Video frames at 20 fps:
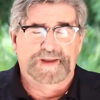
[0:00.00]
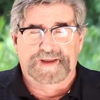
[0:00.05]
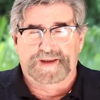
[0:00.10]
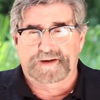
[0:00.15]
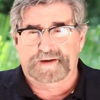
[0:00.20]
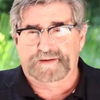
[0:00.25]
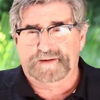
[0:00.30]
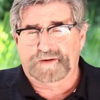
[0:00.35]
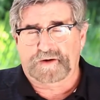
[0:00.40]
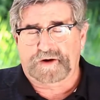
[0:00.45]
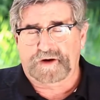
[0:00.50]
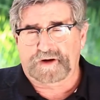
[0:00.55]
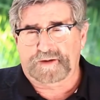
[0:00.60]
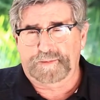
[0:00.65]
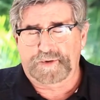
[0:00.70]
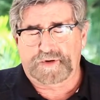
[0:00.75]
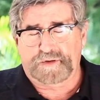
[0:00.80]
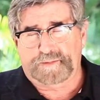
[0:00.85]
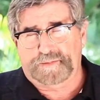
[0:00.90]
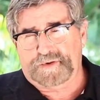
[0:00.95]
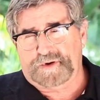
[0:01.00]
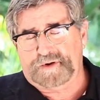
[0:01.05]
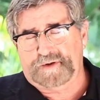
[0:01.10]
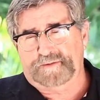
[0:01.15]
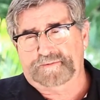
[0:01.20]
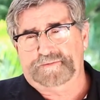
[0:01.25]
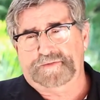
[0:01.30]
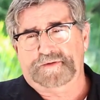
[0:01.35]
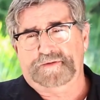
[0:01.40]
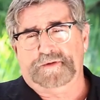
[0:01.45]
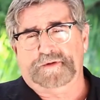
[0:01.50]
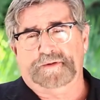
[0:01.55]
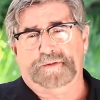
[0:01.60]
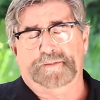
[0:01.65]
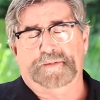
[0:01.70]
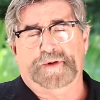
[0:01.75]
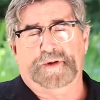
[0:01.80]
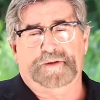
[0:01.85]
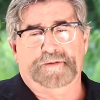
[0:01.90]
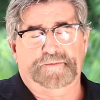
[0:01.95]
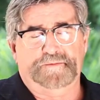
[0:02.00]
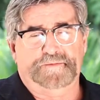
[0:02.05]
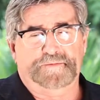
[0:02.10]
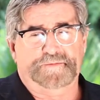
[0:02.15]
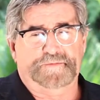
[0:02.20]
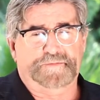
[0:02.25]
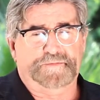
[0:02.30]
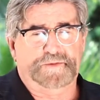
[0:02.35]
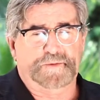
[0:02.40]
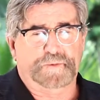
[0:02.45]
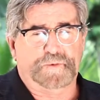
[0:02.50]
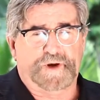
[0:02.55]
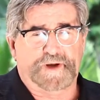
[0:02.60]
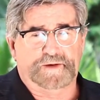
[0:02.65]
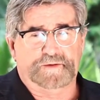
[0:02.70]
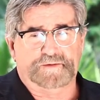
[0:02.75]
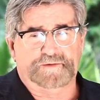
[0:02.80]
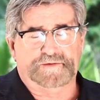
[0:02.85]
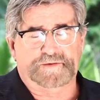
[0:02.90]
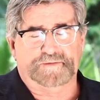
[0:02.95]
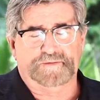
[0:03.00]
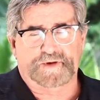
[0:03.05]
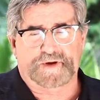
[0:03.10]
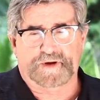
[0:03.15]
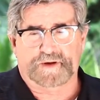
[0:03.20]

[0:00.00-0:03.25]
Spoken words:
It's an argument on the part of the writers of the